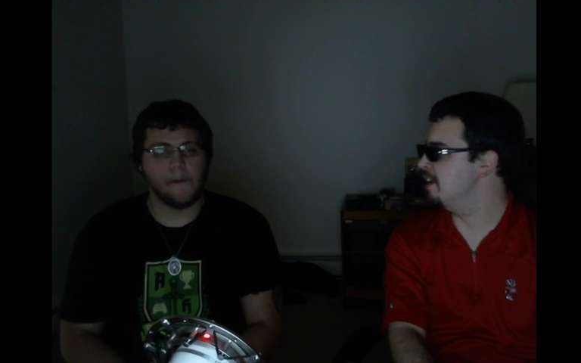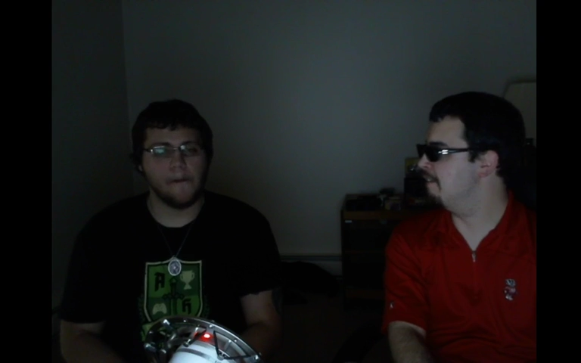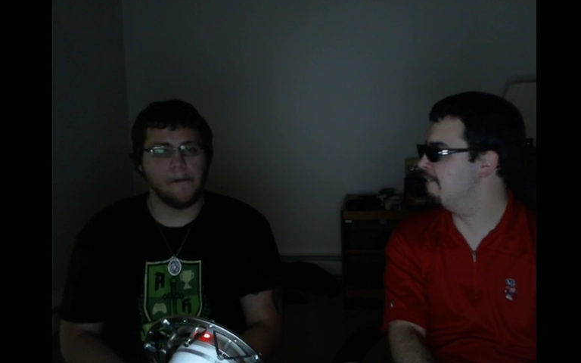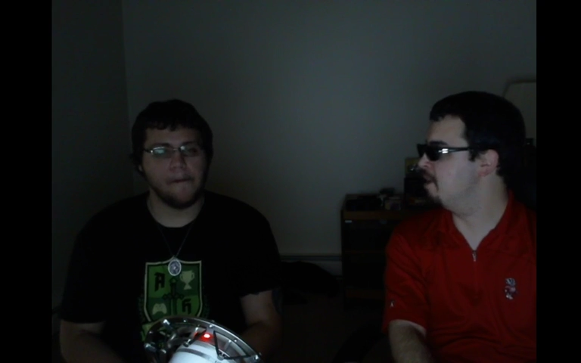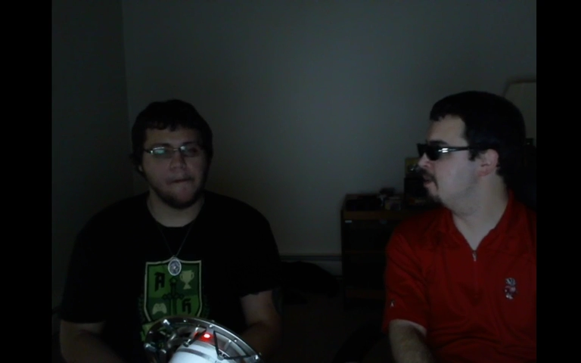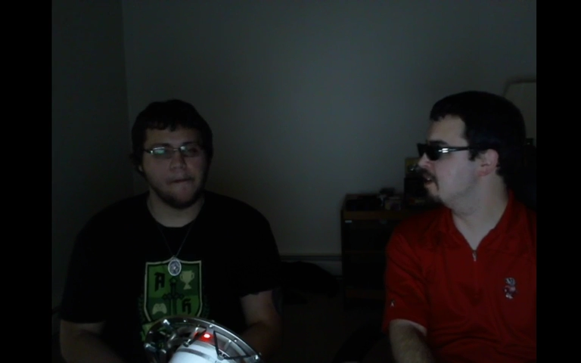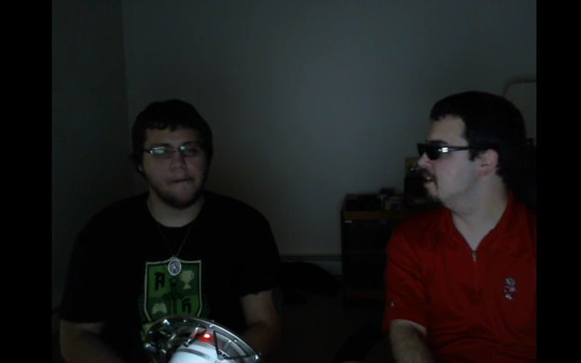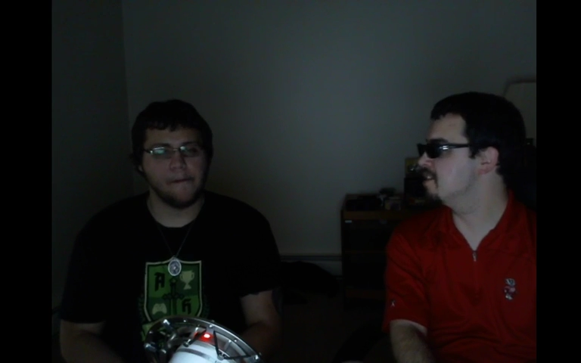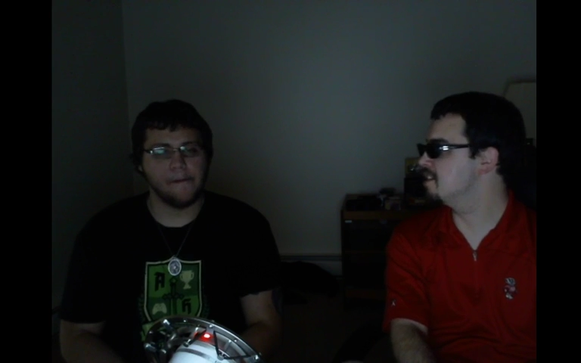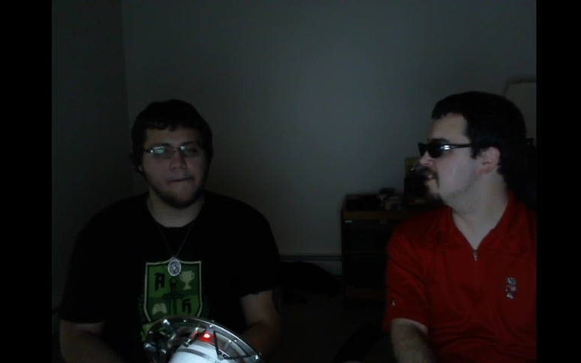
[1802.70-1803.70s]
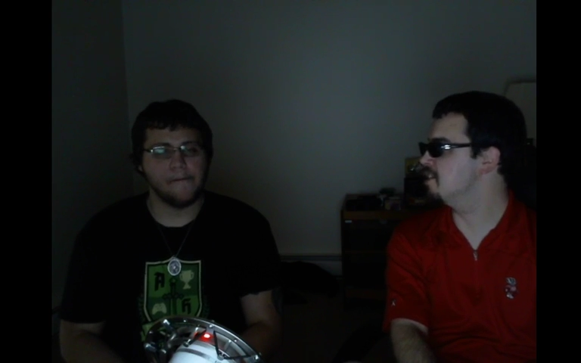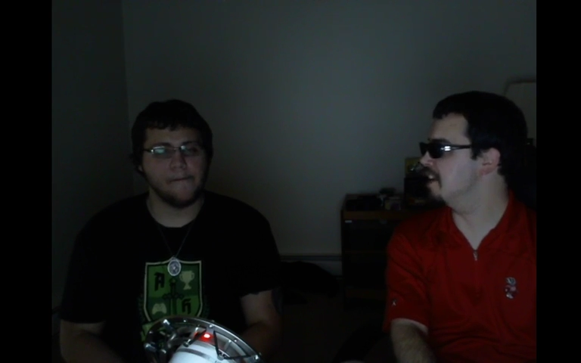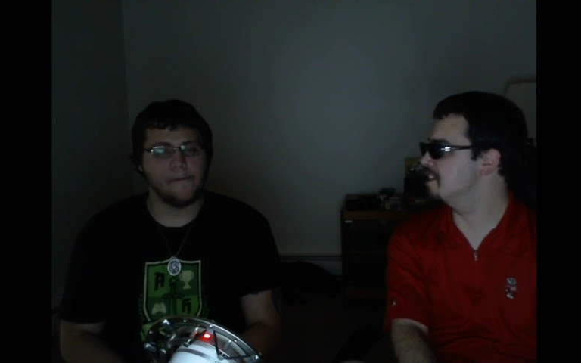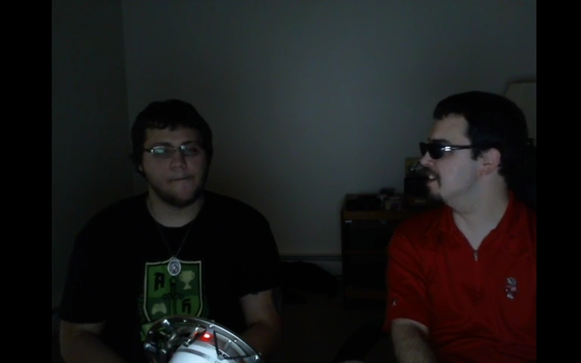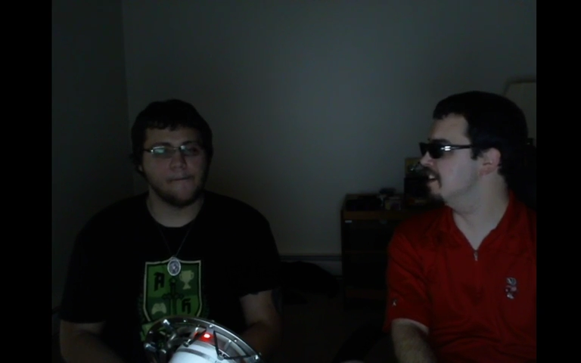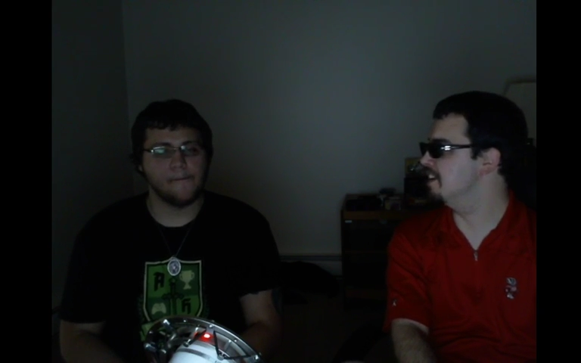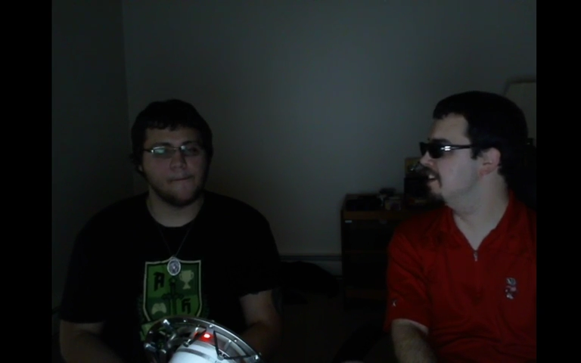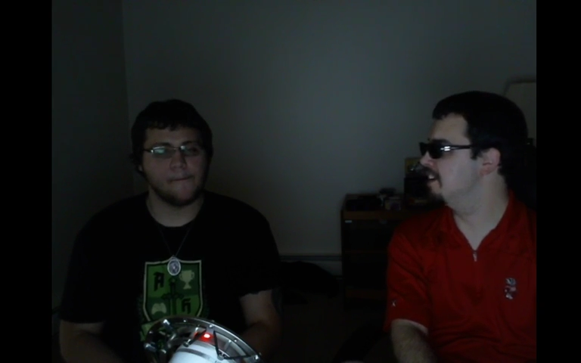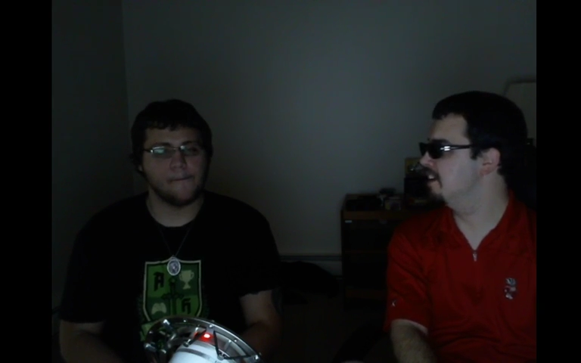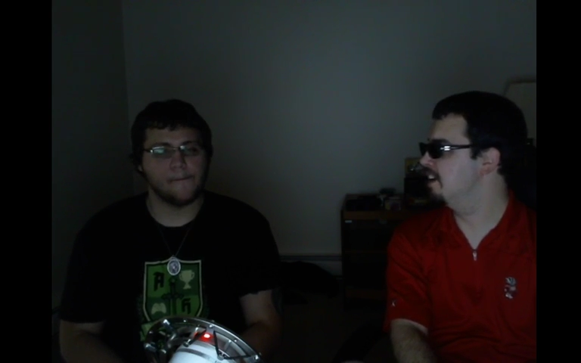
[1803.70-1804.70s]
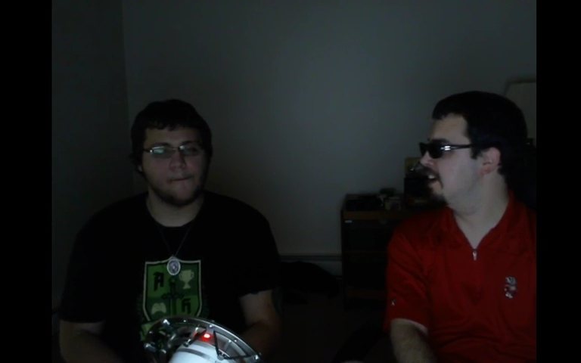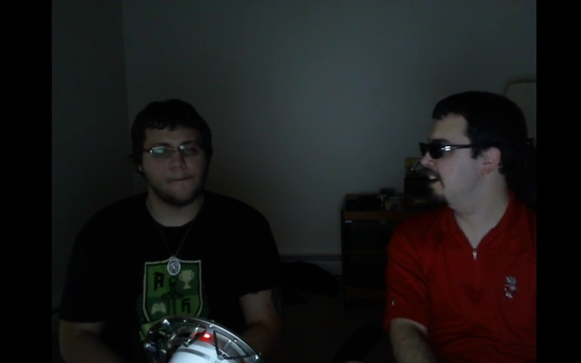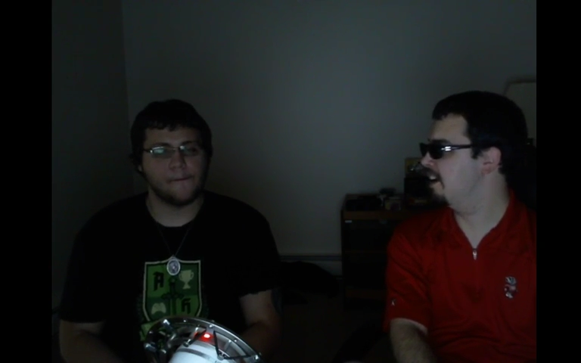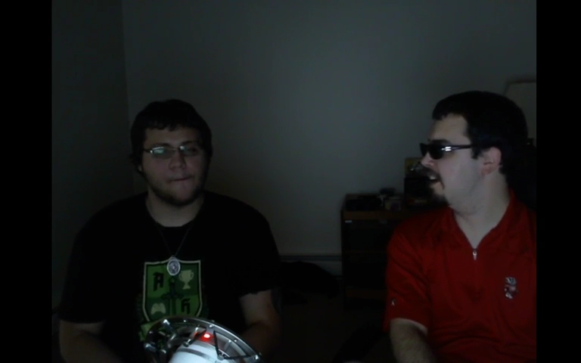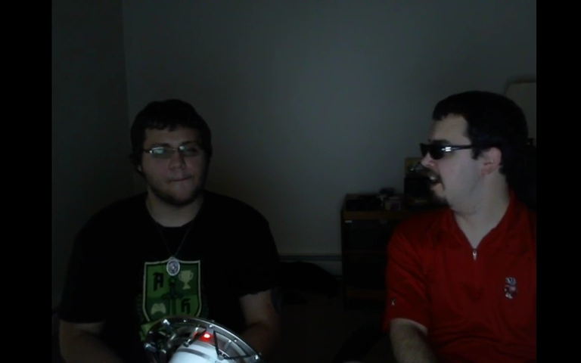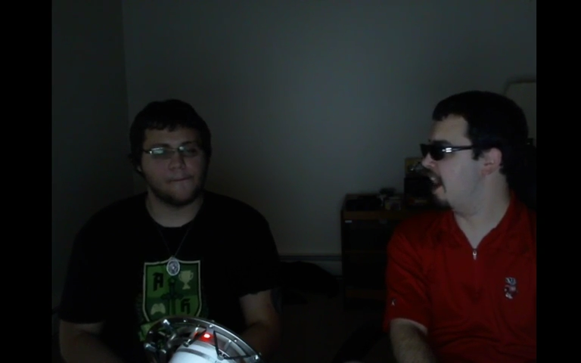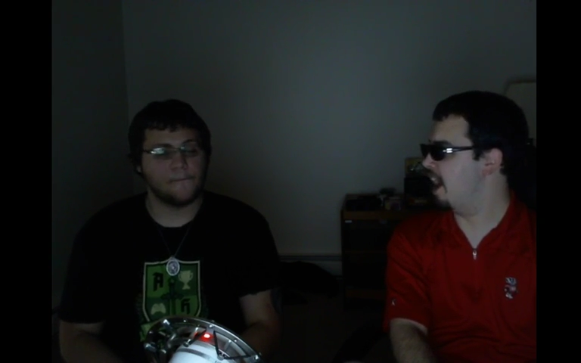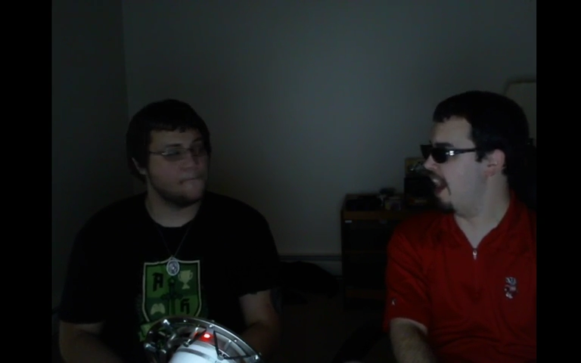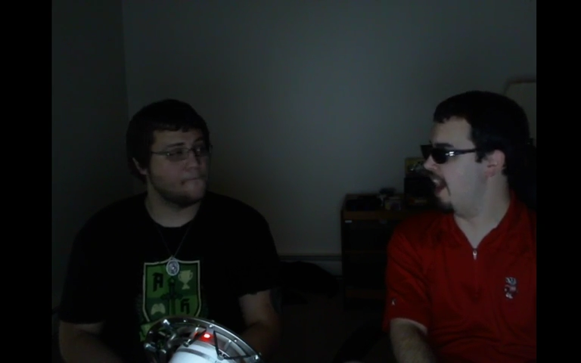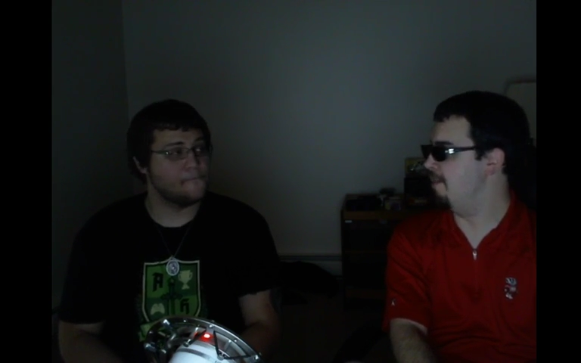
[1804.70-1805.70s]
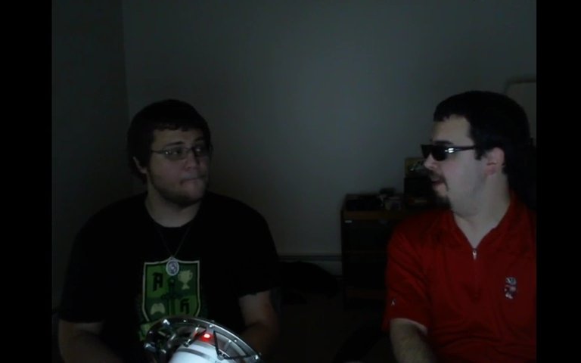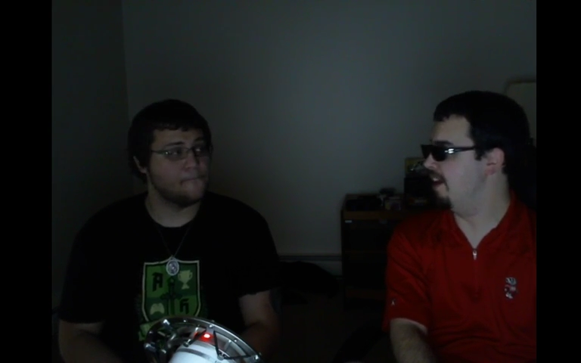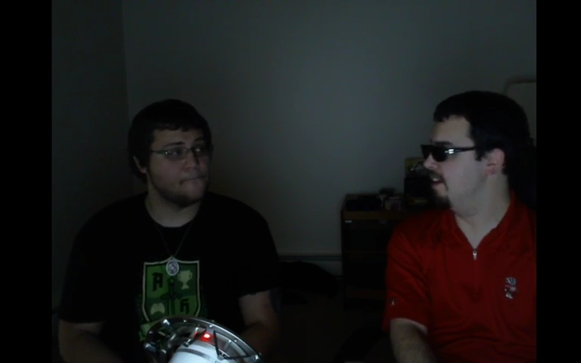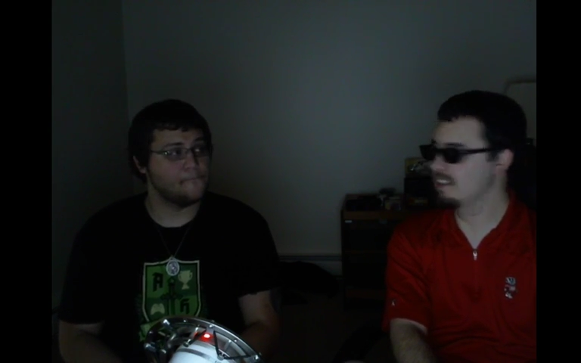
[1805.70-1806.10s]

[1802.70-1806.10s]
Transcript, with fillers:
Speaker 1: viewer suggested anime,